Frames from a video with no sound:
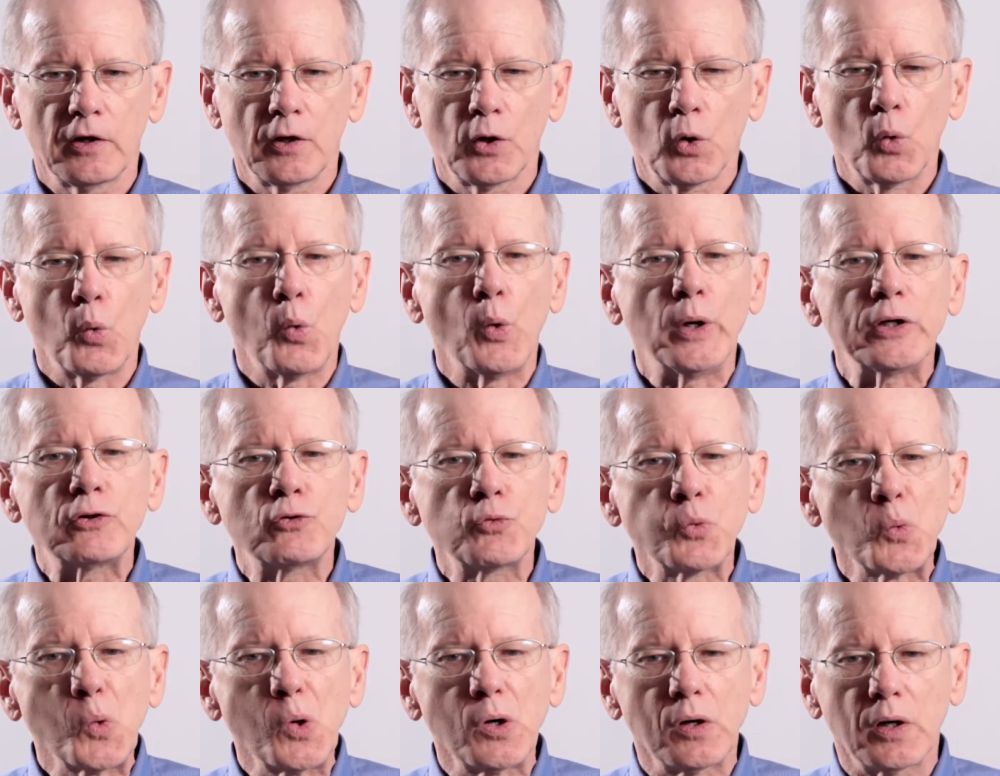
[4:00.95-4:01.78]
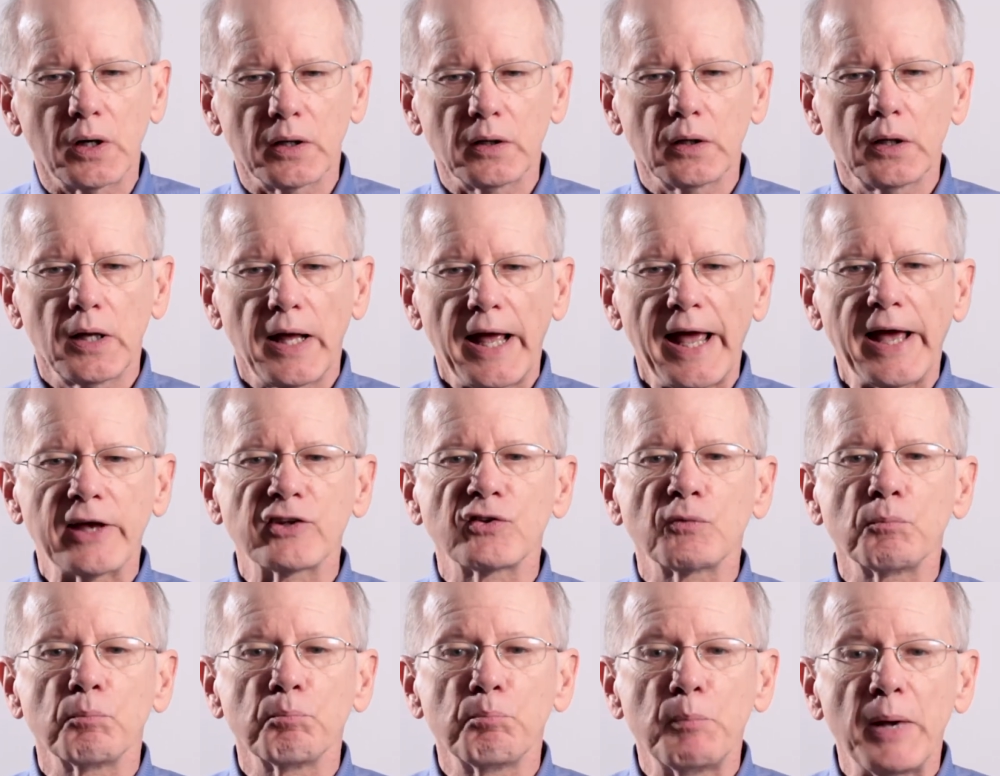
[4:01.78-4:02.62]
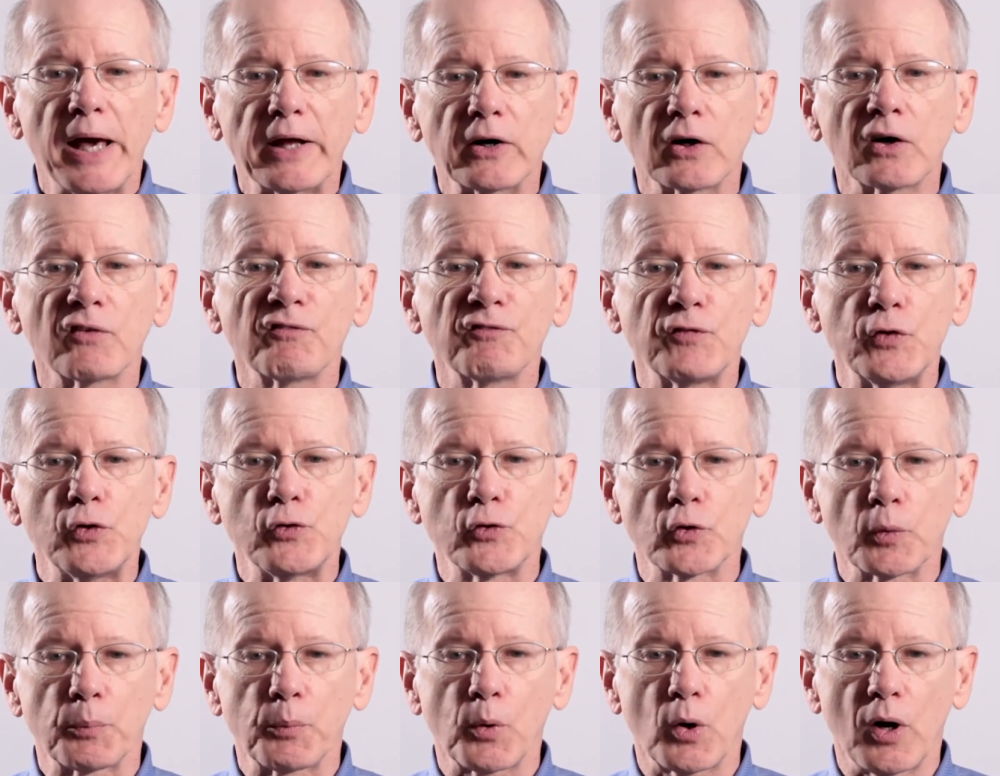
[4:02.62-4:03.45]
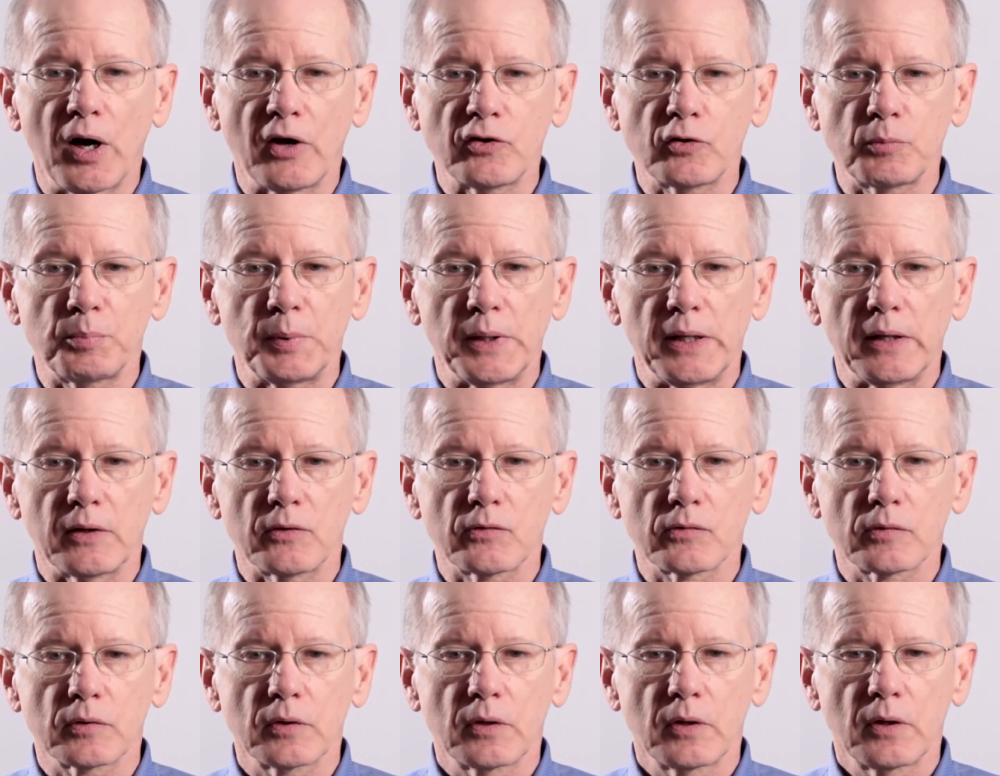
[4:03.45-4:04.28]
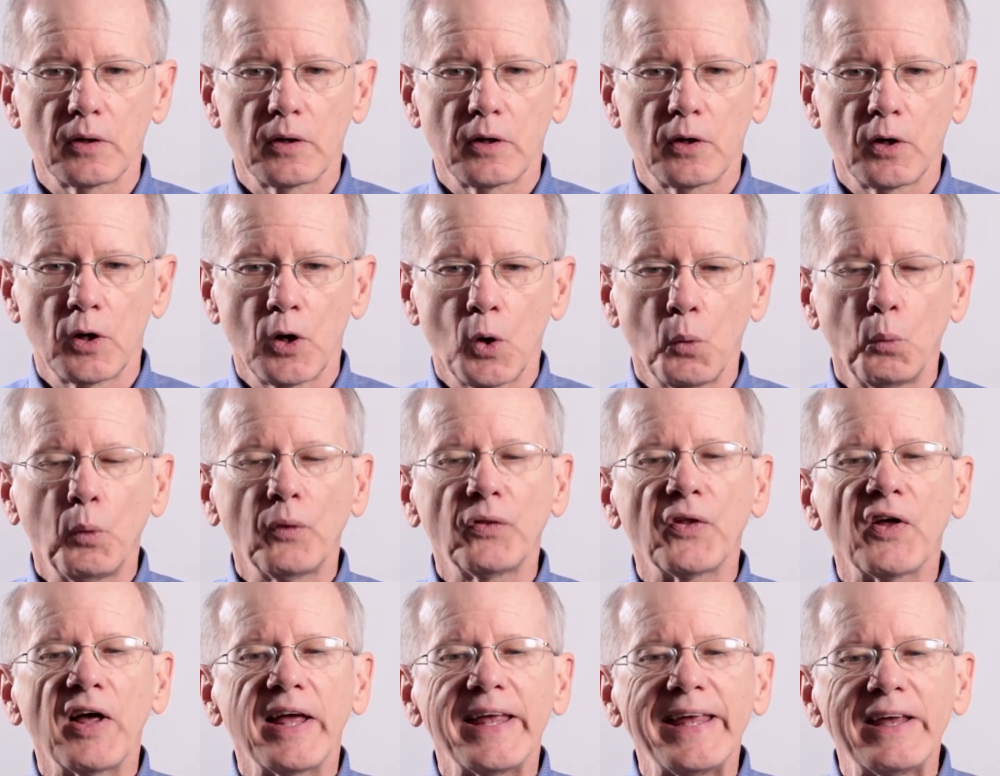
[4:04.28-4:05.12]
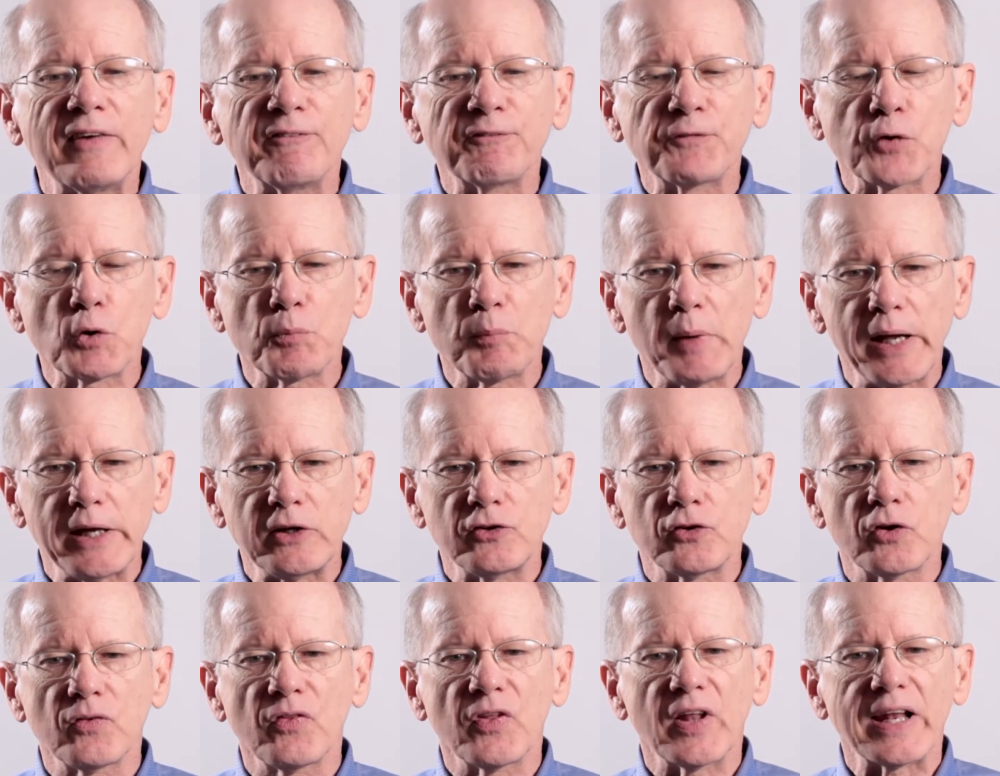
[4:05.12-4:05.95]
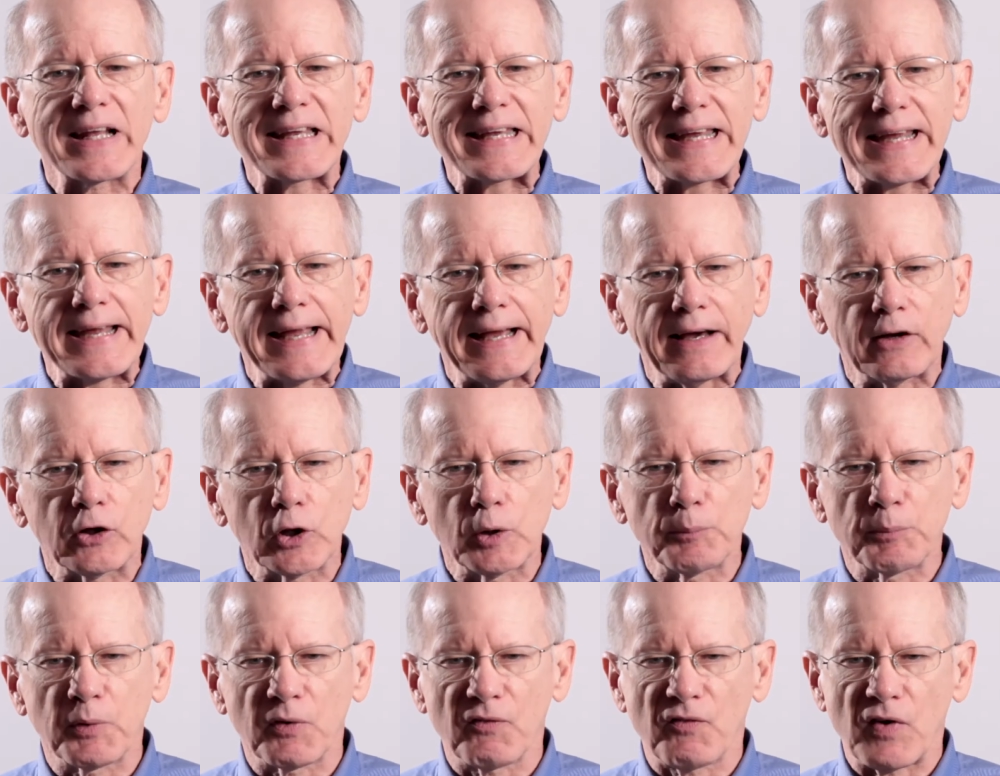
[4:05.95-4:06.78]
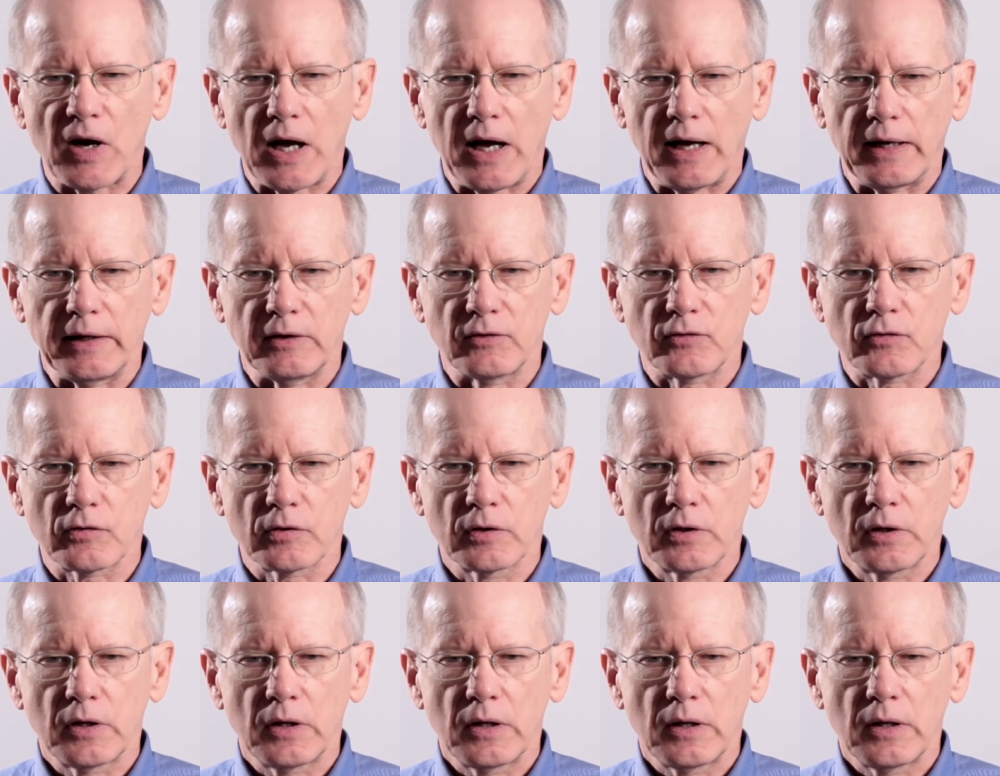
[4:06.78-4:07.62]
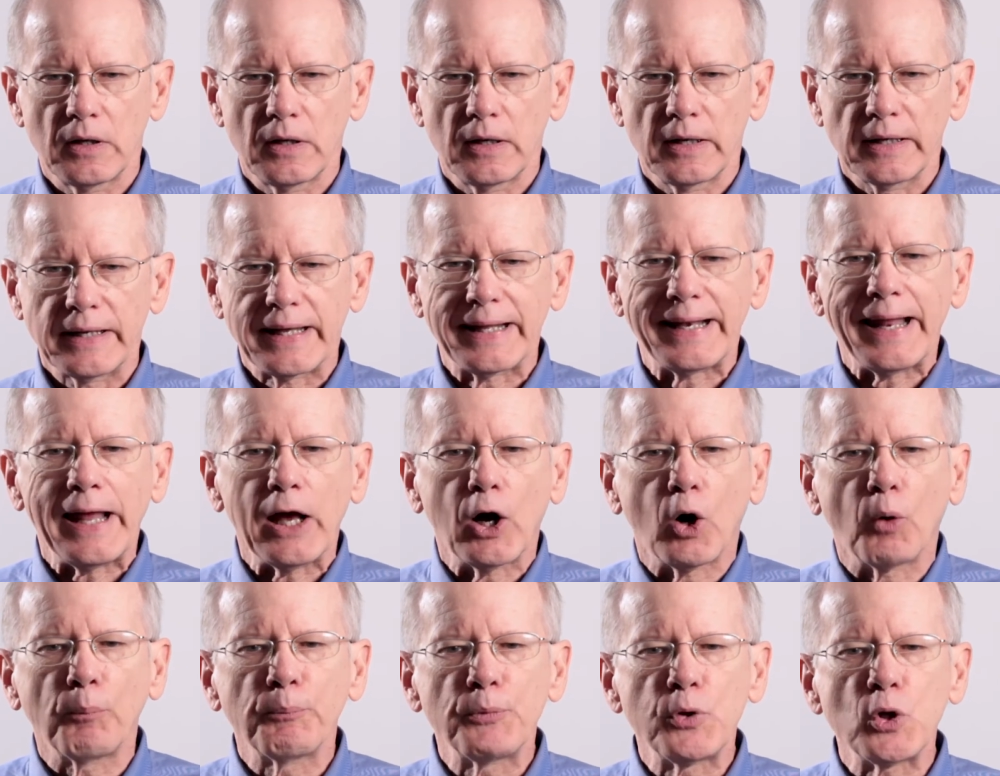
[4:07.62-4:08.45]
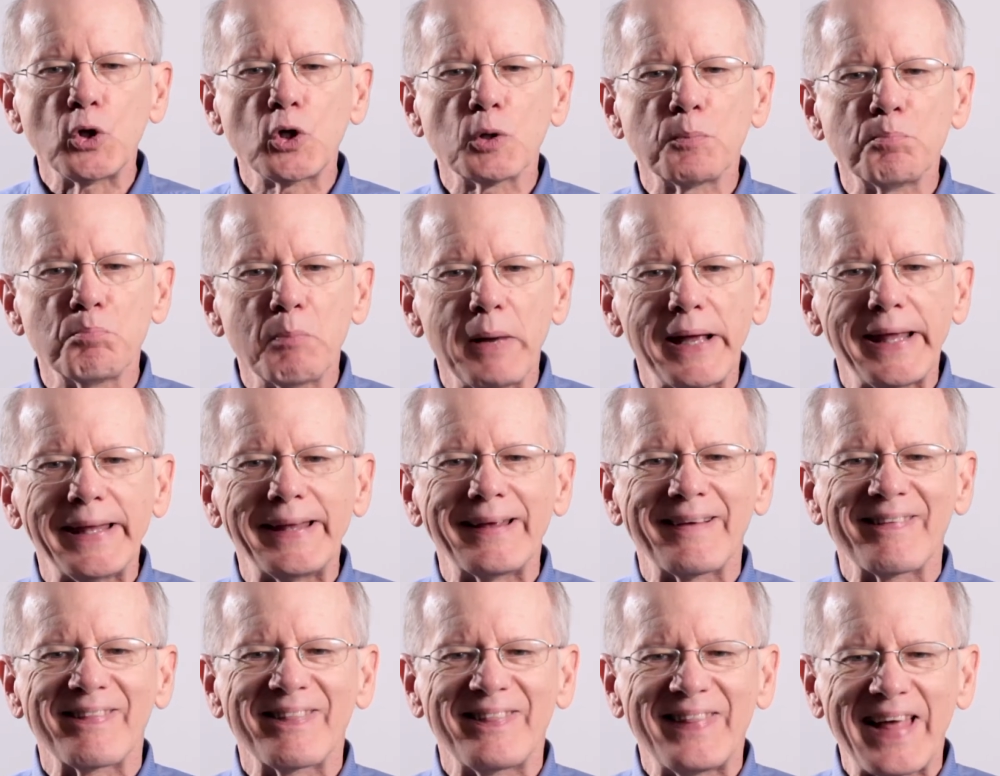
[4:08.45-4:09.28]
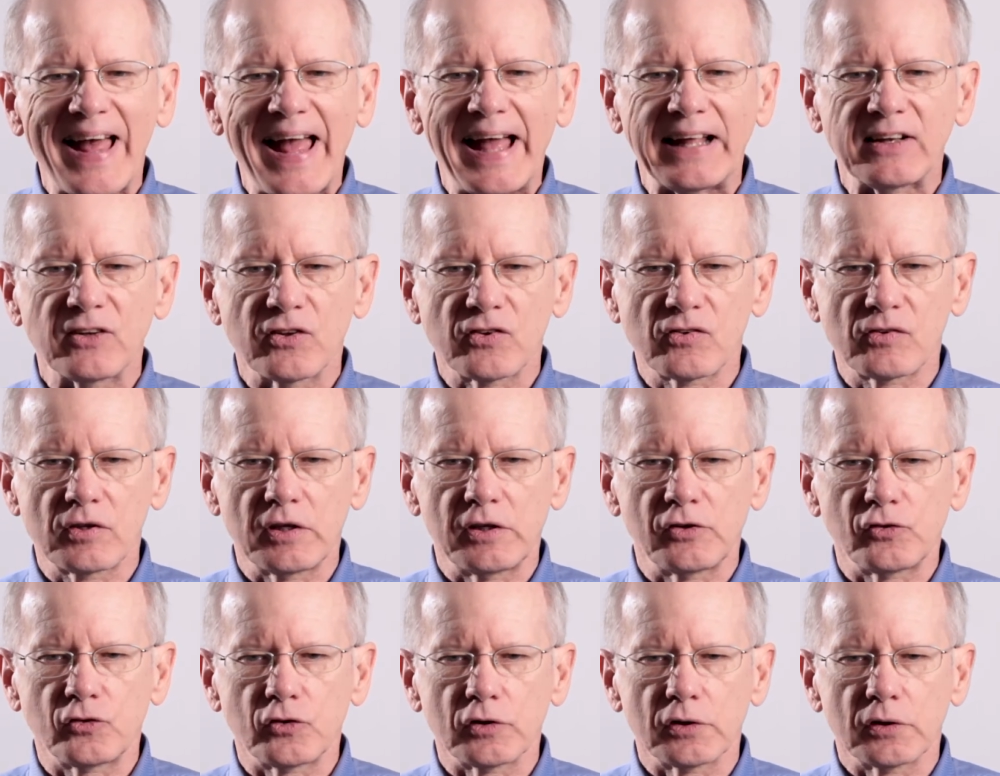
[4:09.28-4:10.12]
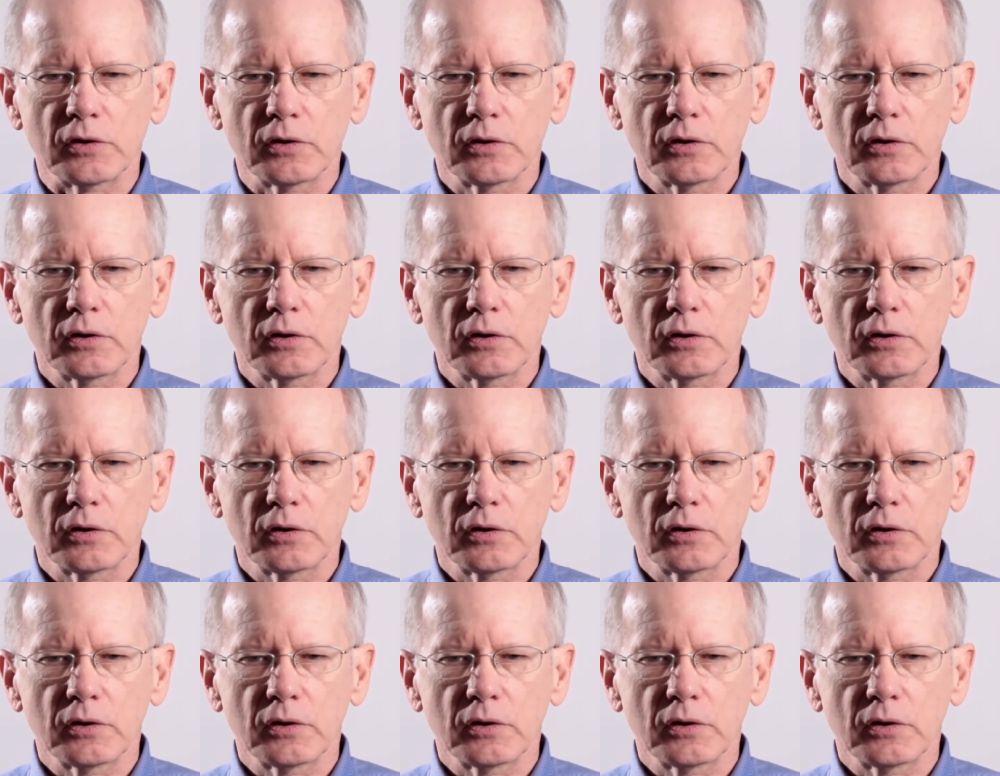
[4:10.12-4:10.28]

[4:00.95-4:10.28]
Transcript: Which one has better future prospects? Well, the information that accounting provides can help you to make that decision.